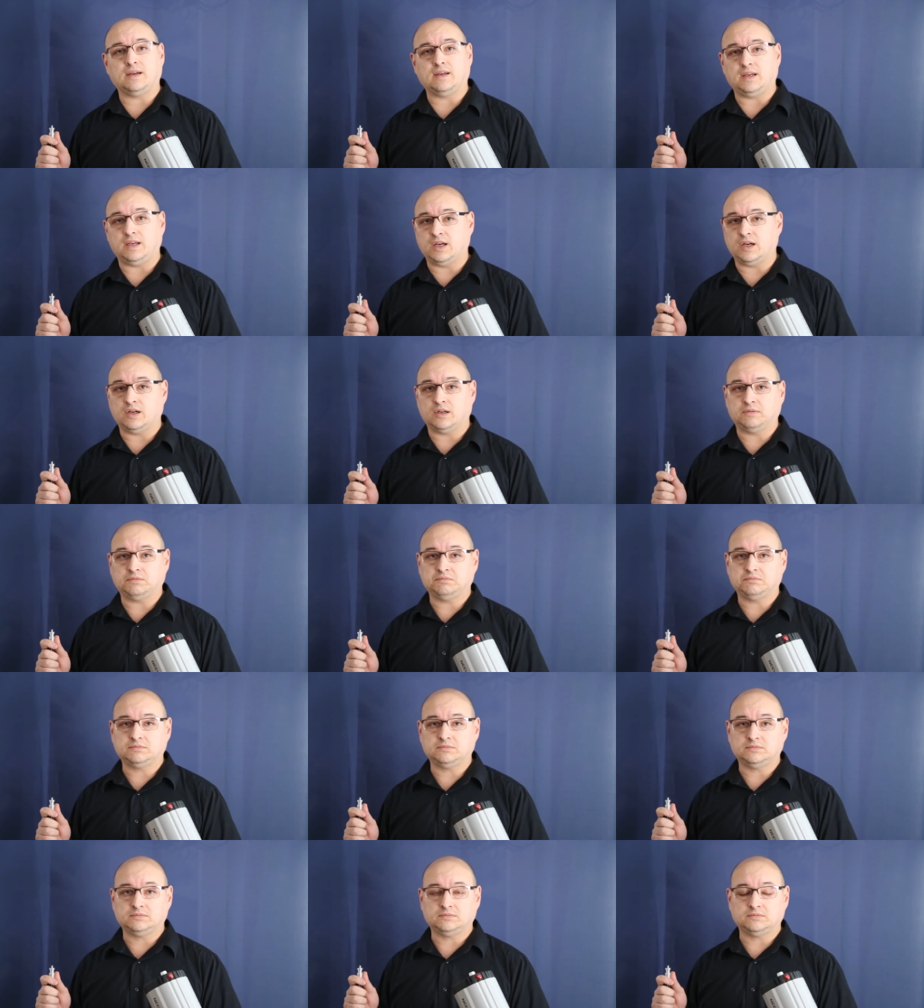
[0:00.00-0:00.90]
year,
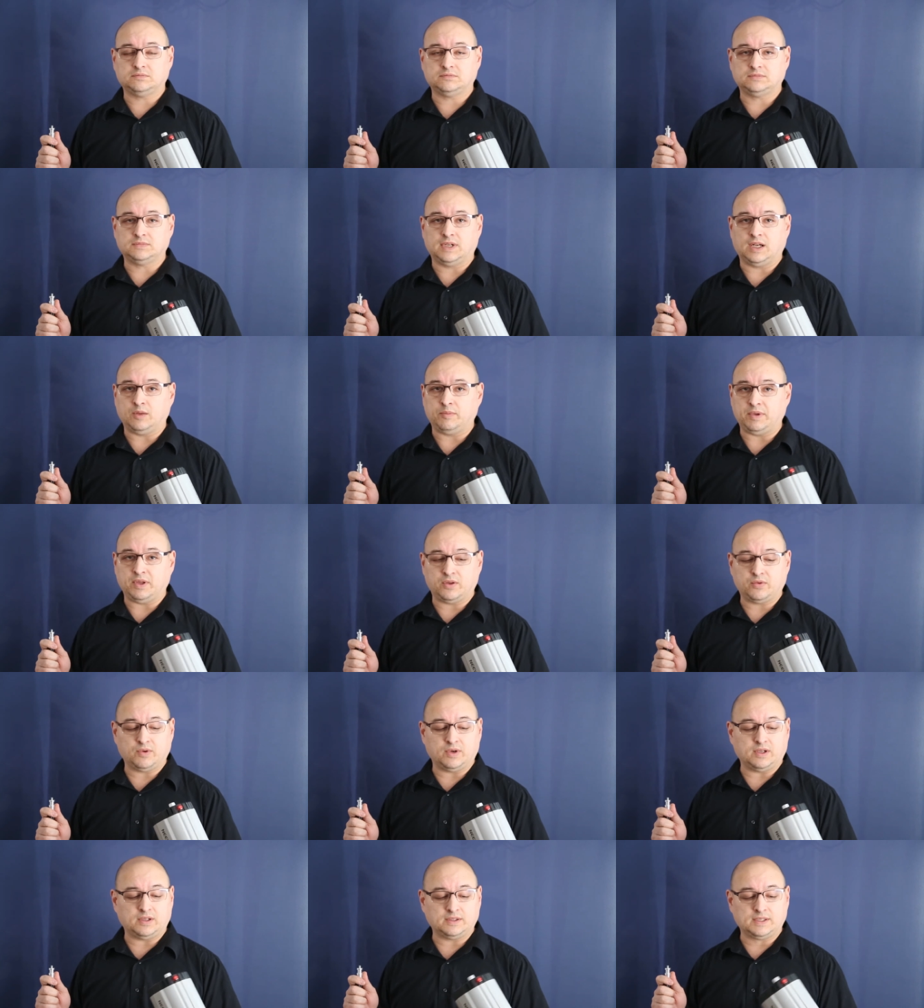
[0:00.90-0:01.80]
I'll be
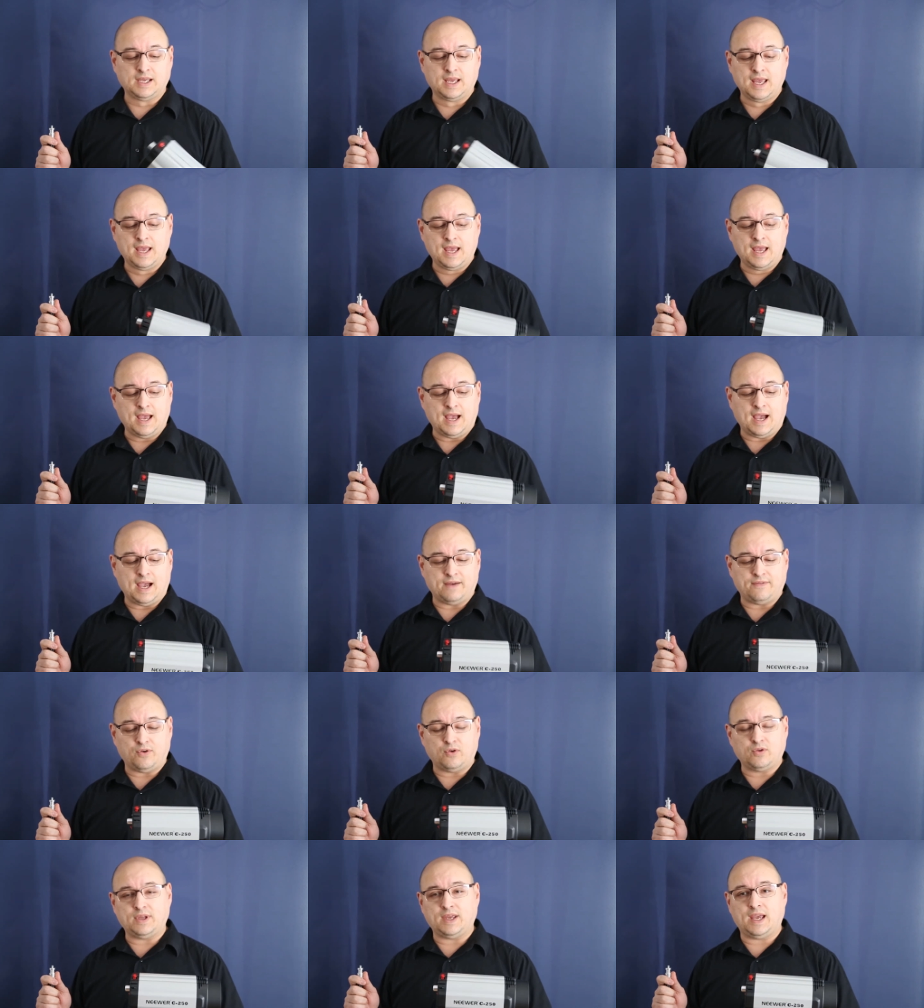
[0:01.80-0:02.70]
thrilled. I've
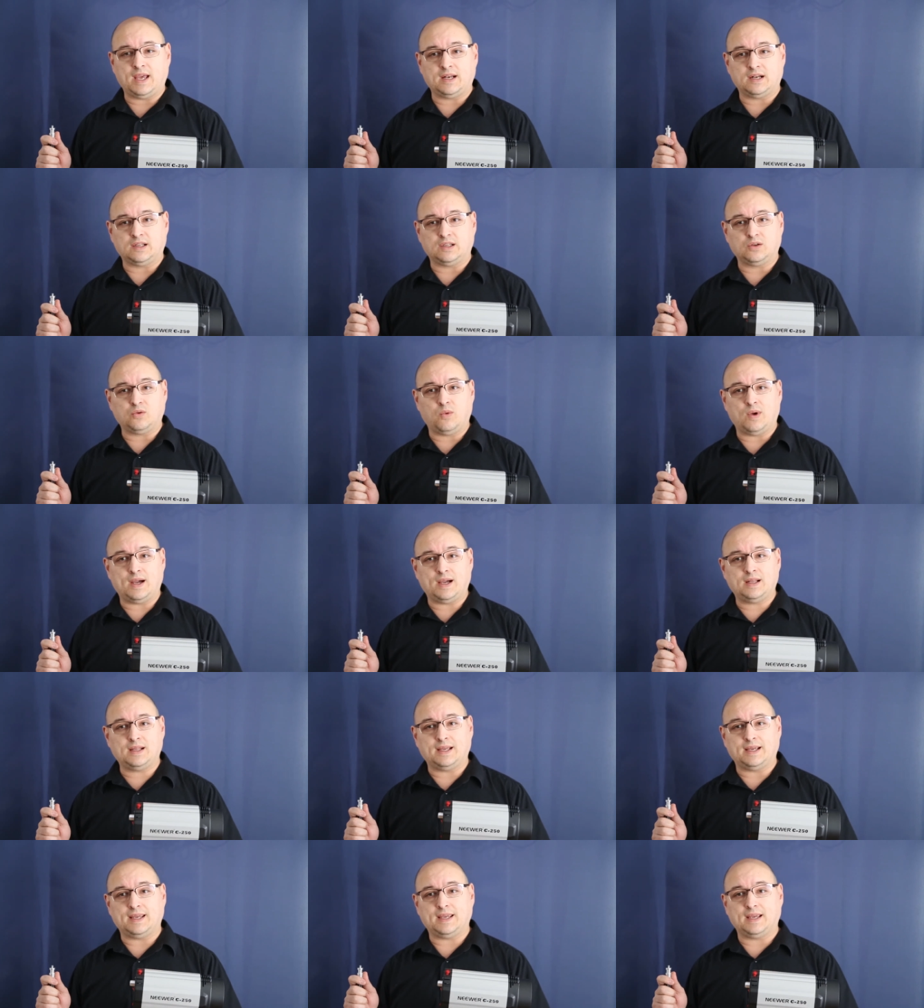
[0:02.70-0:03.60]
only had it a little while.
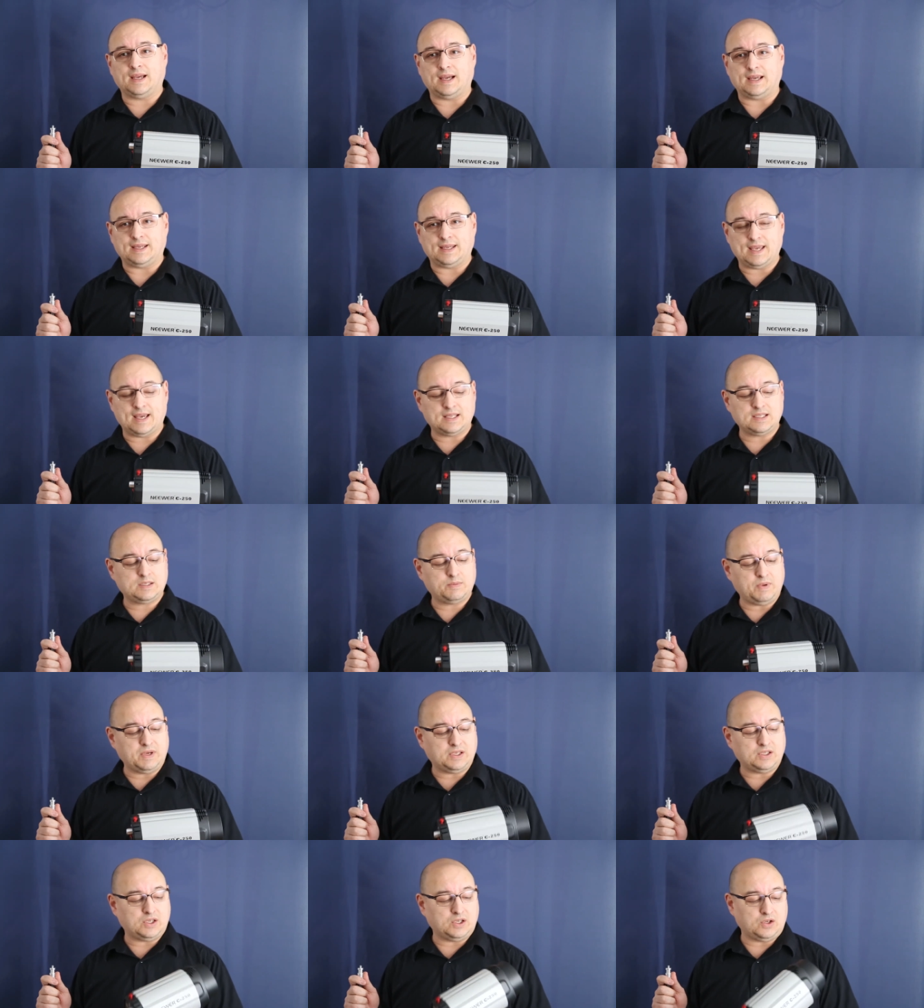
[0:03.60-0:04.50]
I can
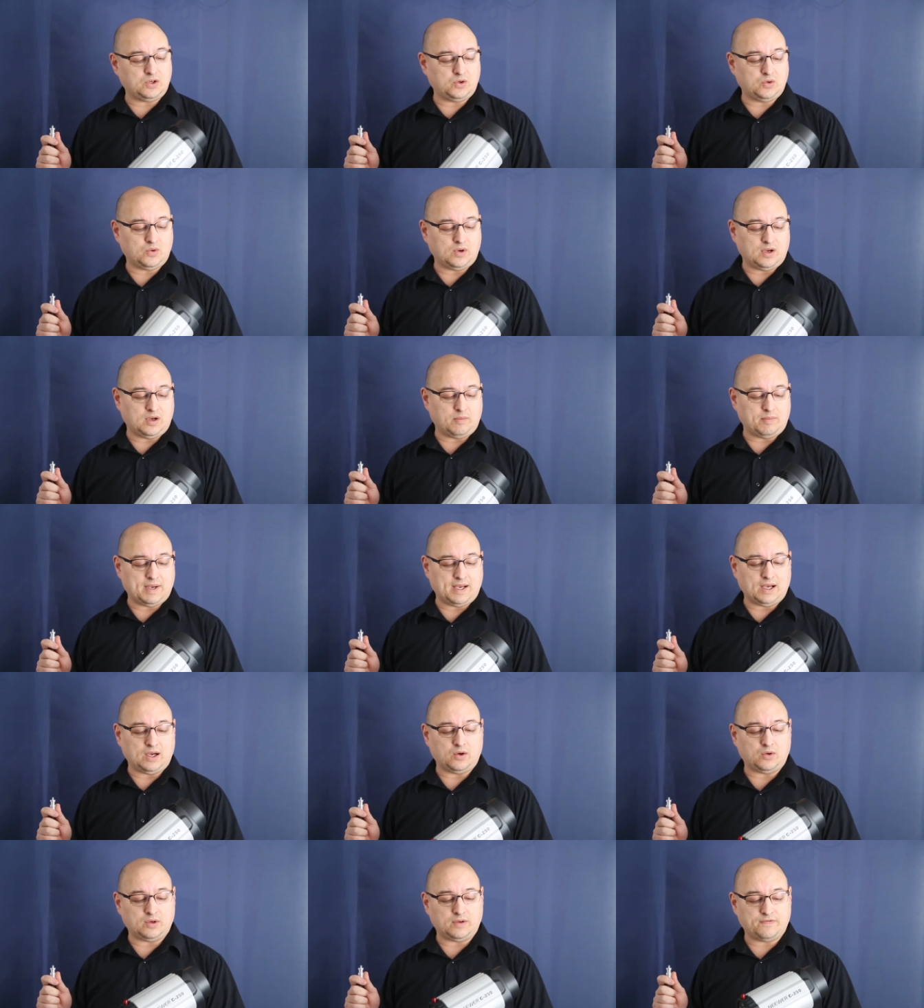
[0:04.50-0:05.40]
speak to you
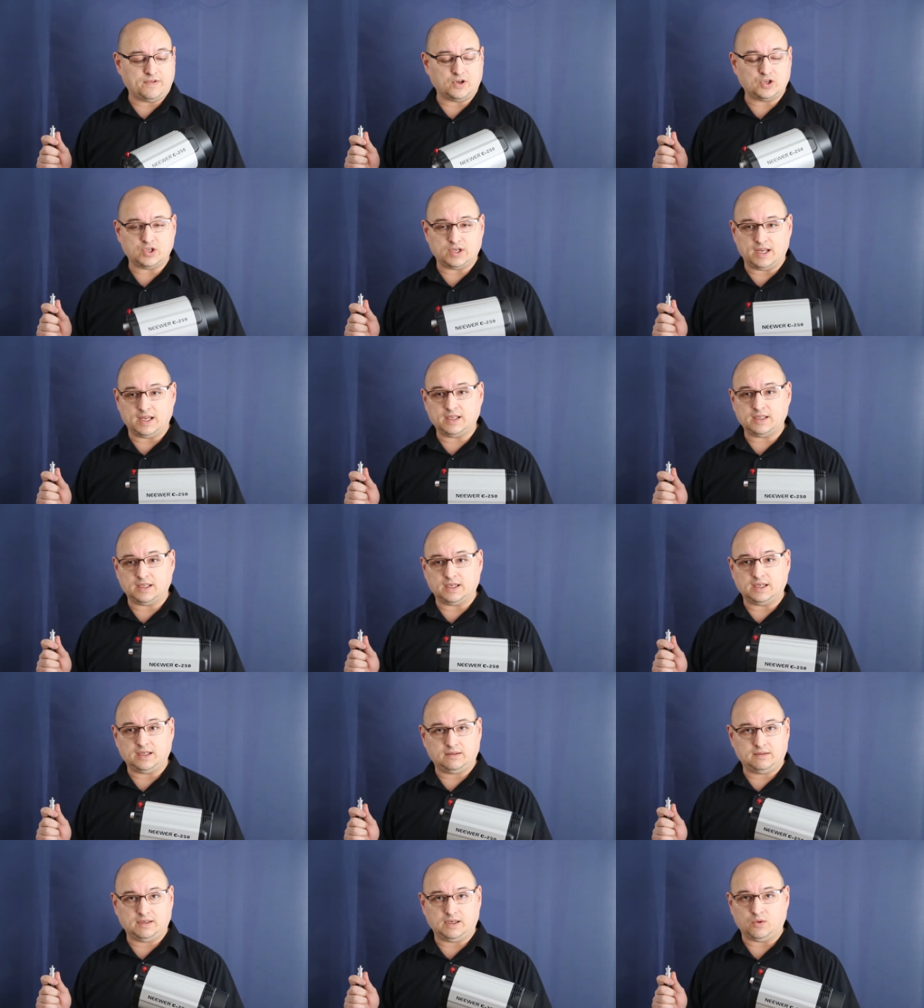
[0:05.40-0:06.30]
about
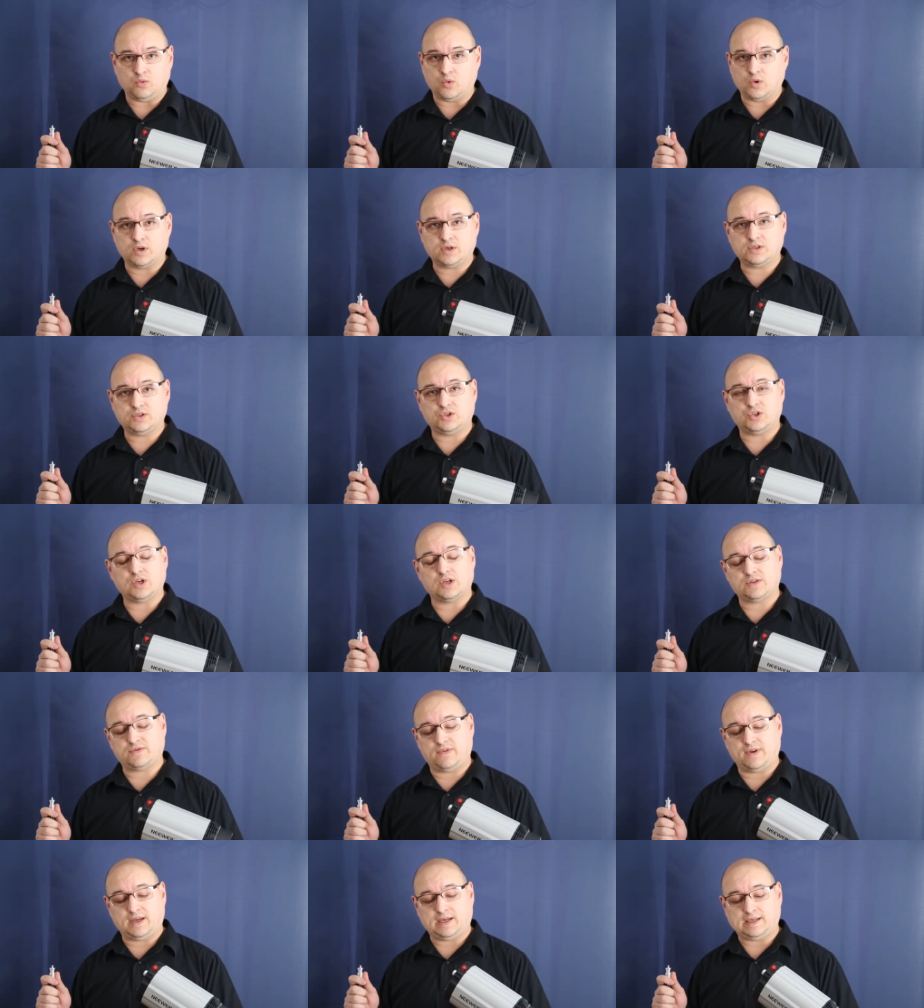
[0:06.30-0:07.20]
functionality. It works just
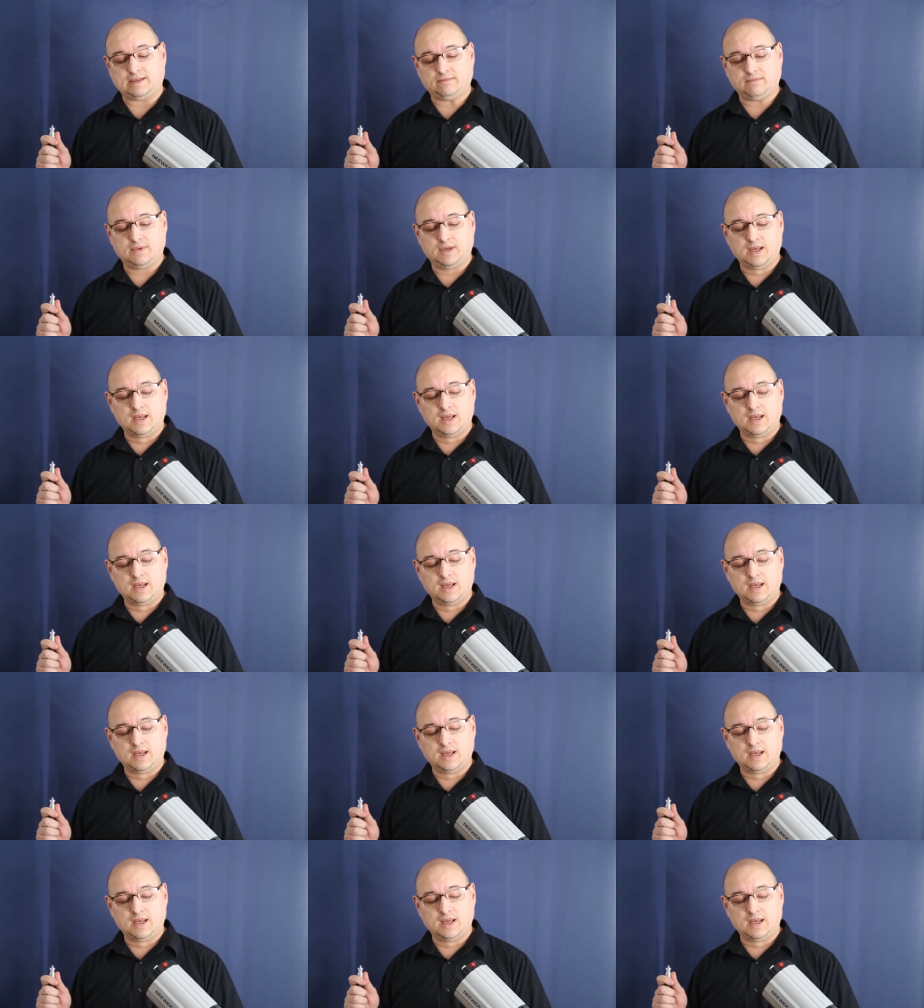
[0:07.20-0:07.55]
fine.